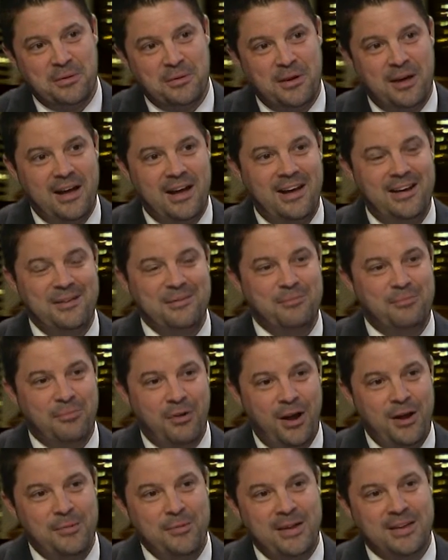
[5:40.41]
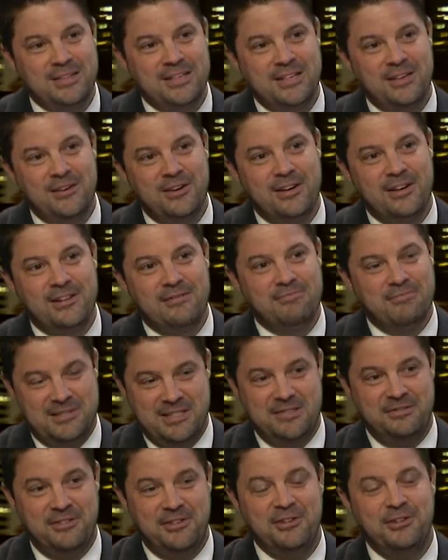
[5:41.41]
uh, probably makes hearing
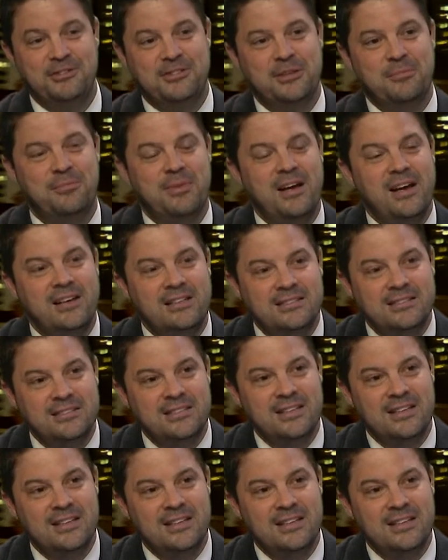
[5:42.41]
difficult at best.